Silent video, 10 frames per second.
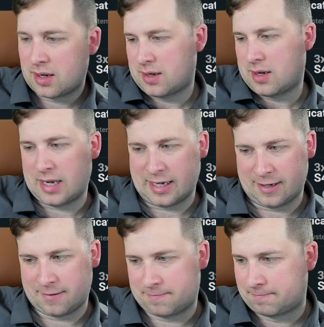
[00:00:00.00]

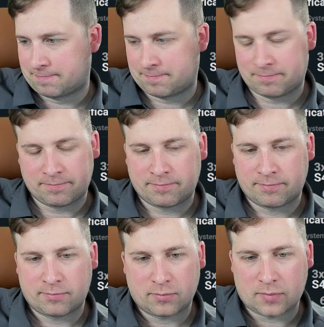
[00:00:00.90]

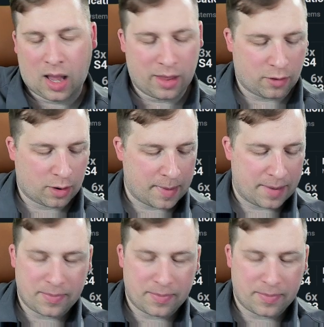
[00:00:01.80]
Highly recommend it.